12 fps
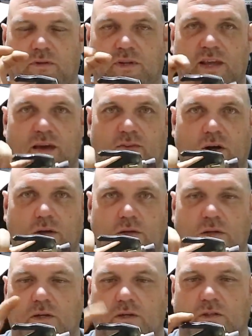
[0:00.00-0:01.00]
together,
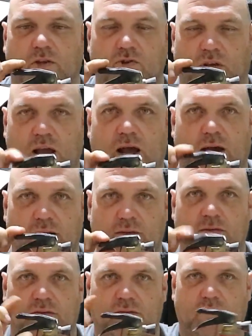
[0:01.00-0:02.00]
so you can't
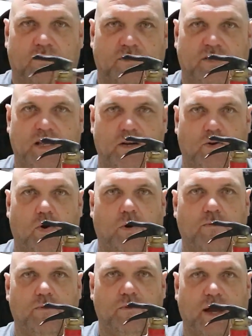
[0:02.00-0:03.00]
set it
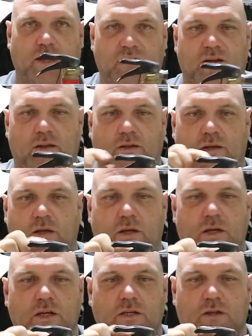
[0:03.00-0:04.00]
off accidentally.
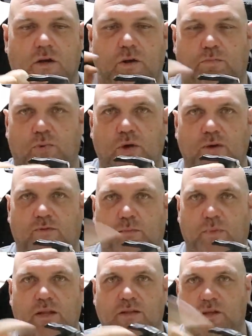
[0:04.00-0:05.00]
So P for
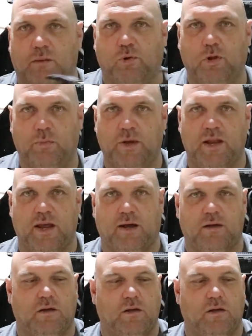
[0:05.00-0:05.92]
pin, so pull a pin out.